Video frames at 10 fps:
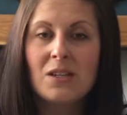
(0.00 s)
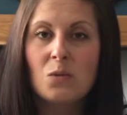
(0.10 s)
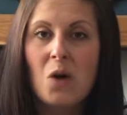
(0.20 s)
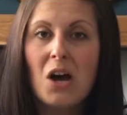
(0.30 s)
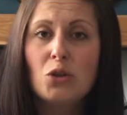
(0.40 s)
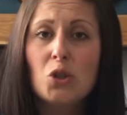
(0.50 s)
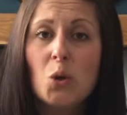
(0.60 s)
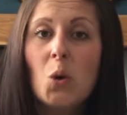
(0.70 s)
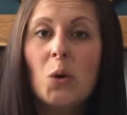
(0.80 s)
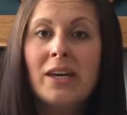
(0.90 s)
as well,
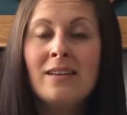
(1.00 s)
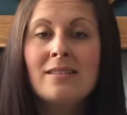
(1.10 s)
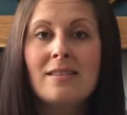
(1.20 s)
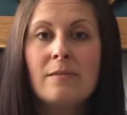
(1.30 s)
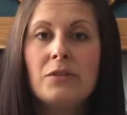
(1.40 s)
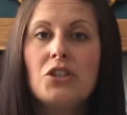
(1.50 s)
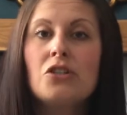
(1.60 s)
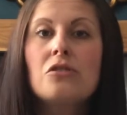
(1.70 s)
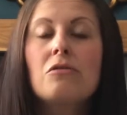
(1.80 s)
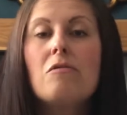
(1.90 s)
talking to them,
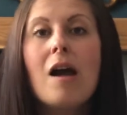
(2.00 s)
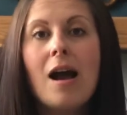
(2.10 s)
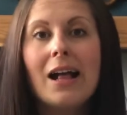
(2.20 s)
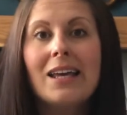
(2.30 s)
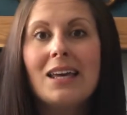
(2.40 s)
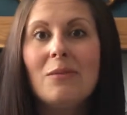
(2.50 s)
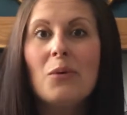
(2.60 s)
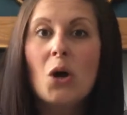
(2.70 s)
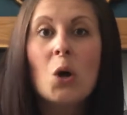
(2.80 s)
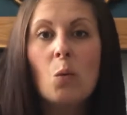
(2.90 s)
describe
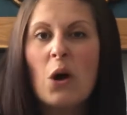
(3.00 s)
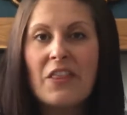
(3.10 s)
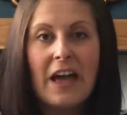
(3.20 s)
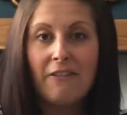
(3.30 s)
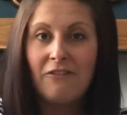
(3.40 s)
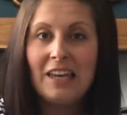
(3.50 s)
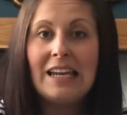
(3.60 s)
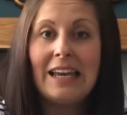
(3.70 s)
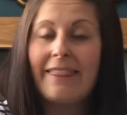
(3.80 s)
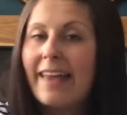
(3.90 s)
what they're feeling.